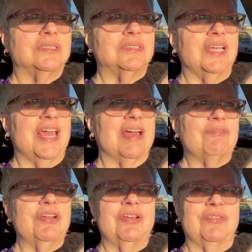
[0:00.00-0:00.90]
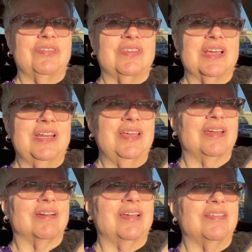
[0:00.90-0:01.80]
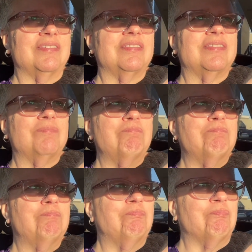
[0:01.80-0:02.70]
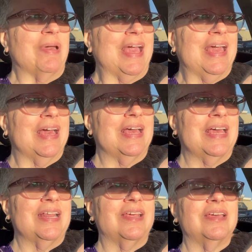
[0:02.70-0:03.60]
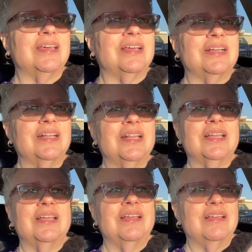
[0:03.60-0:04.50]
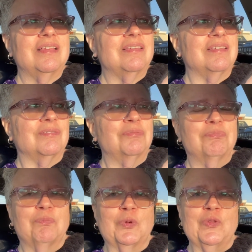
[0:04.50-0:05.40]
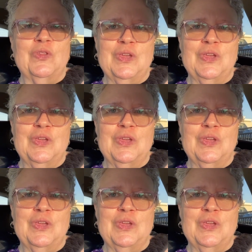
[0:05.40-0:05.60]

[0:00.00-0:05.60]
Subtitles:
the afternoon sun here is bad. So we'll see